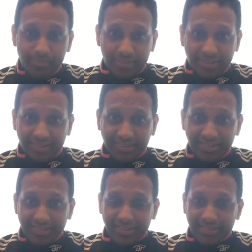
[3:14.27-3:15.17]

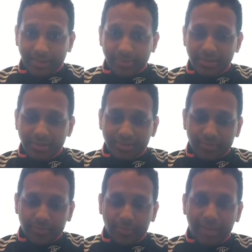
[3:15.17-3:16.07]
16 test captains
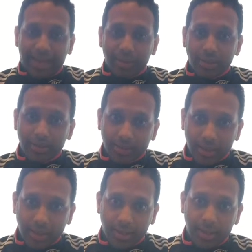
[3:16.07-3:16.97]
from Gower
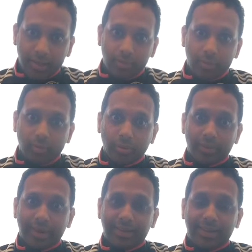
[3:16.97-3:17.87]
all the
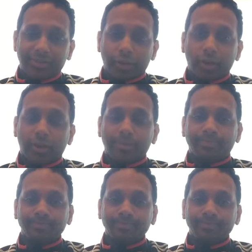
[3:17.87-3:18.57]
way down to Cook